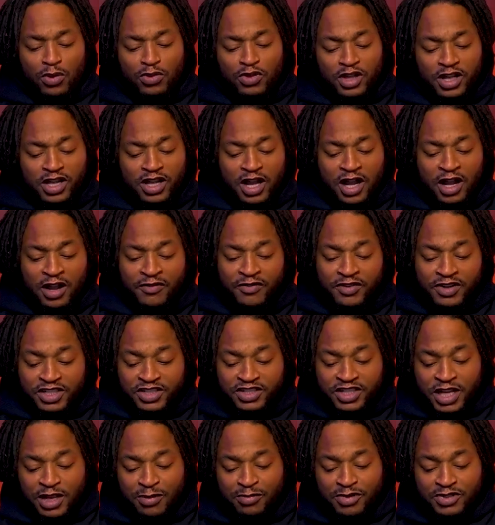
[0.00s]
the conference
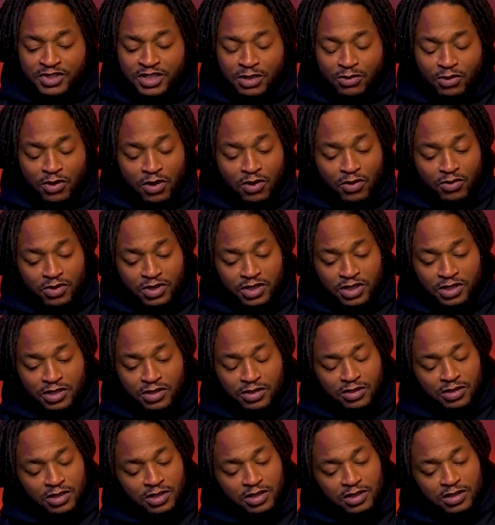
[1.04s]
championship. Oh,
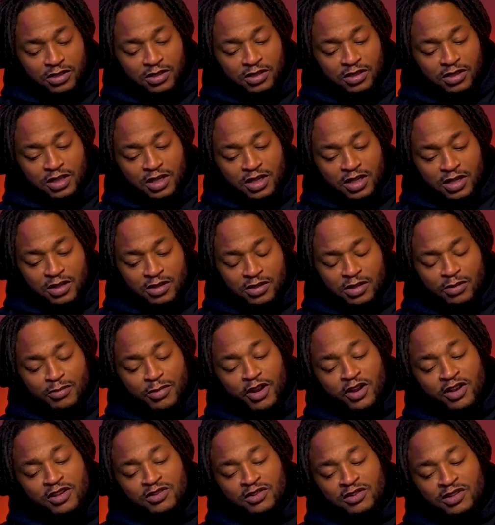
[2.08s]
the
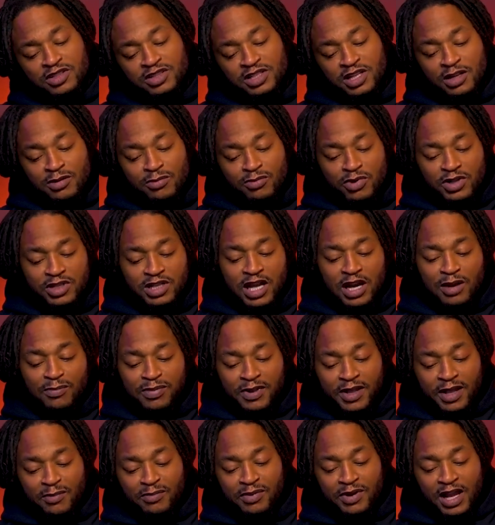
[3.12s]
Arizona State boys got to
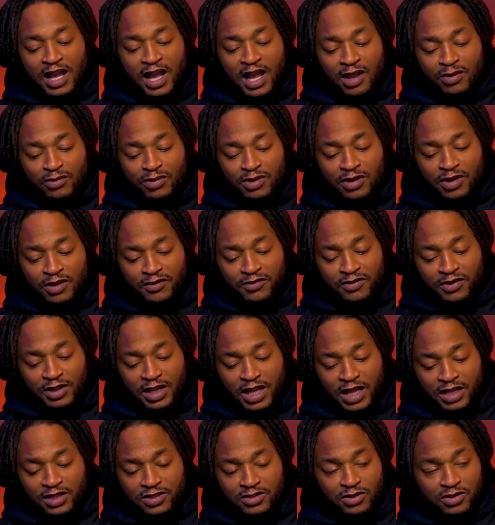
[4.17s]
play up in Iowa, I feel
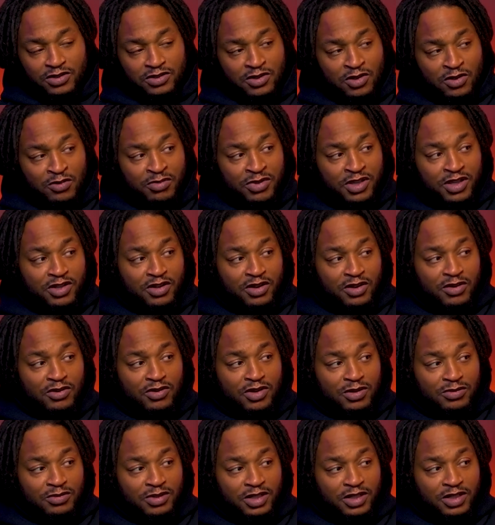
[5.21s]
like, so it's going to be cold
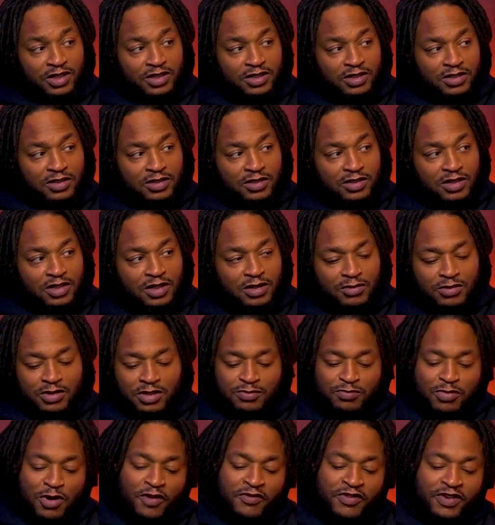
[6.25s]
up there. It's
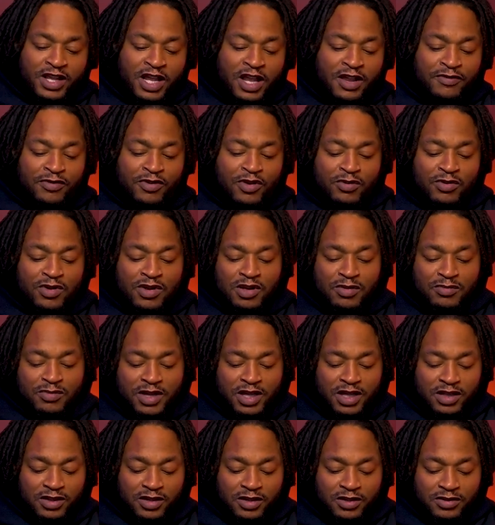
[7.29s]
a perfect game for a running
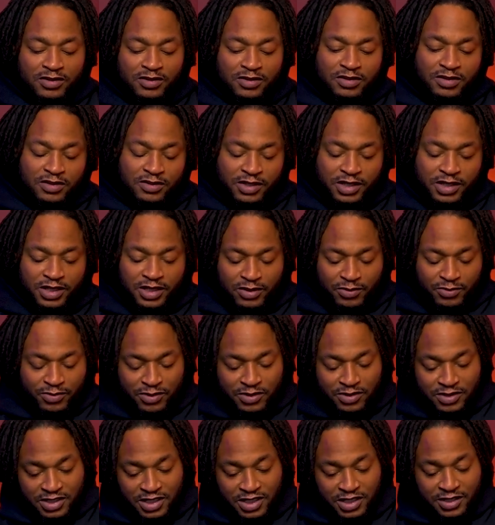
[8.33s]
back, though. So, yeah, we'll
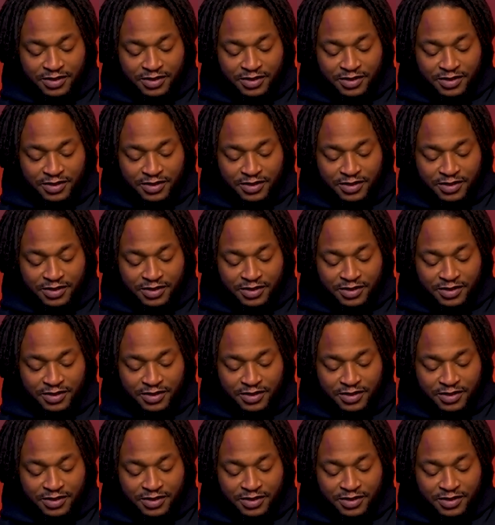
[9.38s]
see.